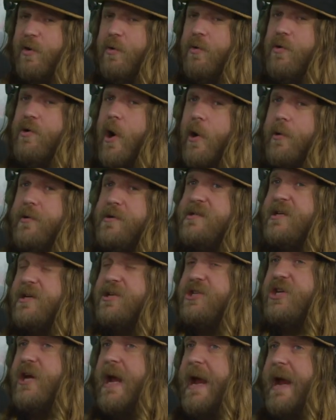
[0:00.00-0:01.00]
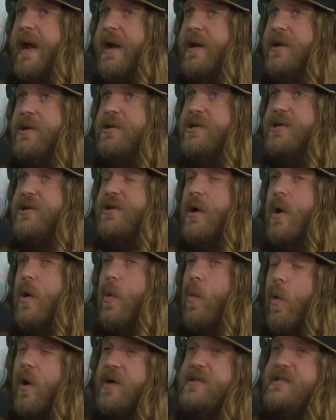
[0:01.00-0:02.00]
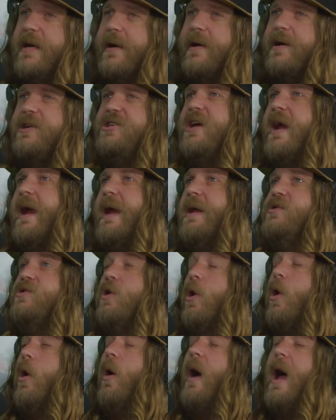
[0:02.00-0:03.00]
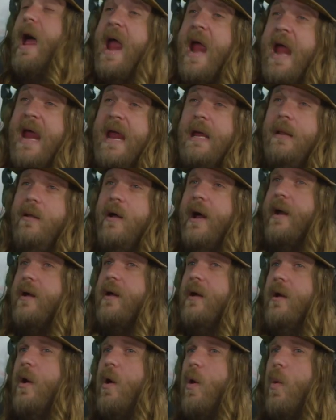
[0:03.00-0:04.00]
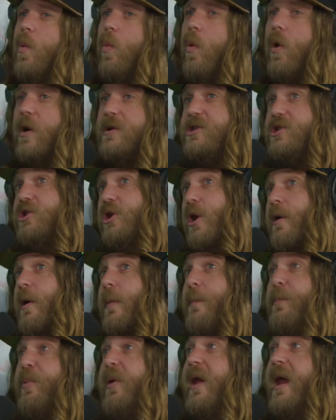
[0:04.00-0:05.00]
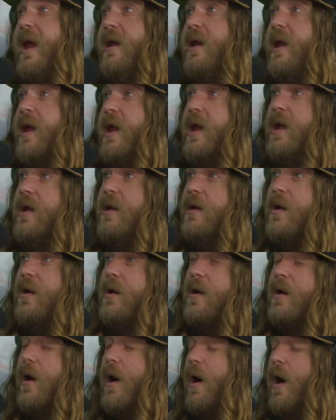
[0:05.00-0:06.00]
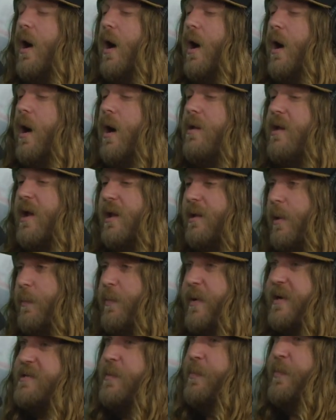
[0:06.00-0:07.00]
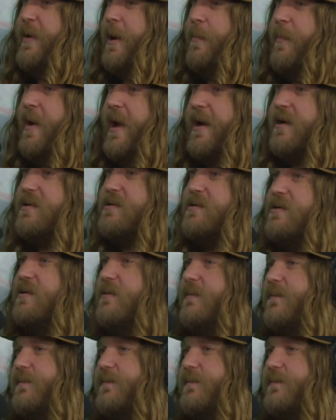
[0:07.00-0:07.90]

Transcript: you noticed a change was there a change or a like what's your opinion on olympics and bmx